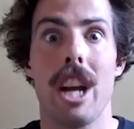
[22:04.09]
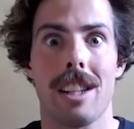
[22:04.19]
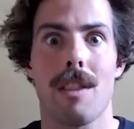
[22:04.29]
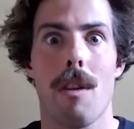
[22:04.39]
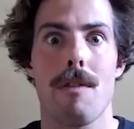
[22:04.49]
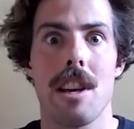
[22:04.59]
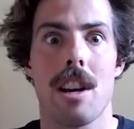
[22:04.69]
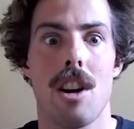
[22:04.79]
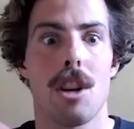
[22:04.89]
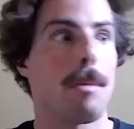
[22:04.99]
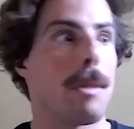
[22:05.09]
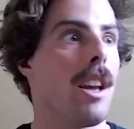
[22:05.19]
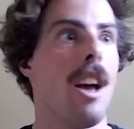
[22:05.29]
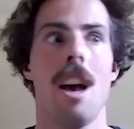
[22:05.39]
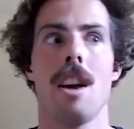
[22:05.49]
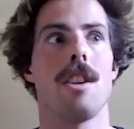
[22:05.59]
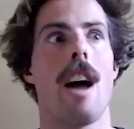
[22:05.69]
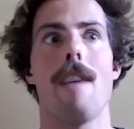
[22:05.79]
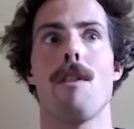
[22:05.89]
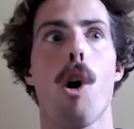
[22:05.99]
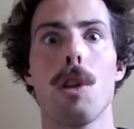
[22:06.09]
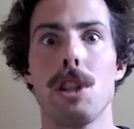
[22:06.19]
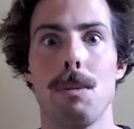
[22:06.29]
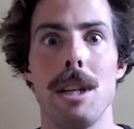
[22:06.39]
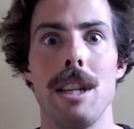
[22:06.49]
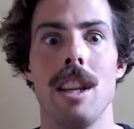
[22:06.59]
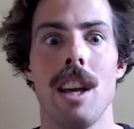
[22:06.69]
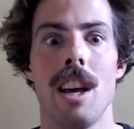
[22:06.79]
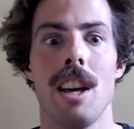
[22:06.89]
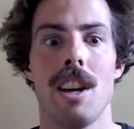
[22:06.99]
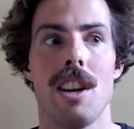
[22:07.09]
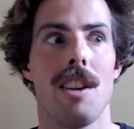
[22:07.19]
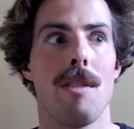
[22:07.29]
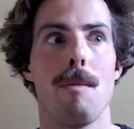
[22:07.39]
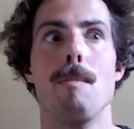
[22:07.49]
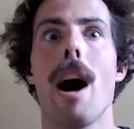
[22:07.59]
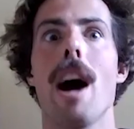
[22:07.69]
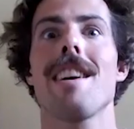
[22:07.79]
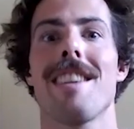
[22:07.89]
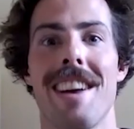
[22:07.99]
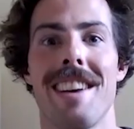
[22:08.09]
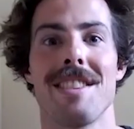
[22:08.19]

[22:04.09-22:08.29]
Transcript: objective of the economy. You know, I've always been my,